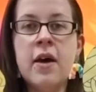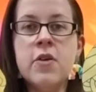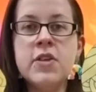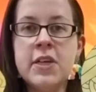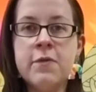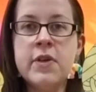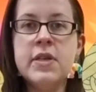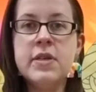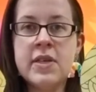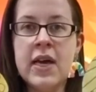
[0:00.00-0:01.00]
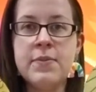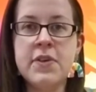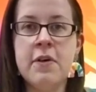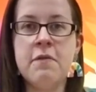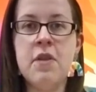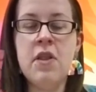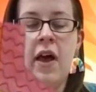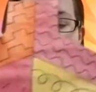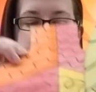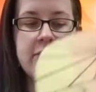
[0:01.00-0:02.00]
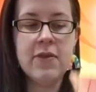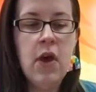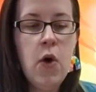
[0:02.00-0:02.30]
on our different types of lines.